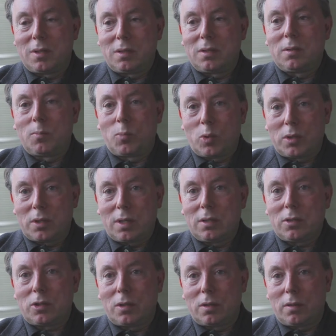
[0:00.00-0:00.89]
and
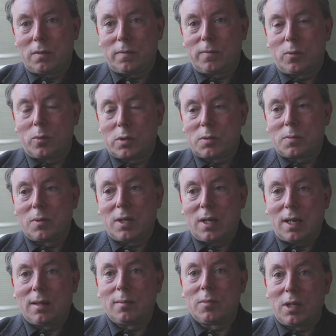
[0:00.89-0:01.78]
deportation
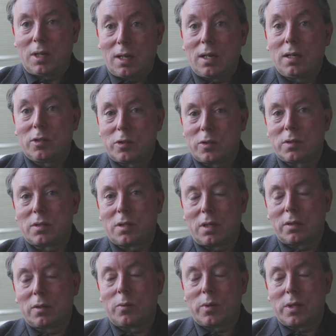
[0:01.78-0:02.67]
enforcement aimed at Asians
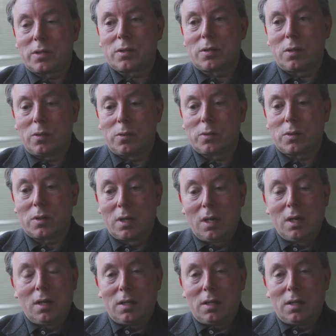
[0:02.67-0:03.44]
on the West Coast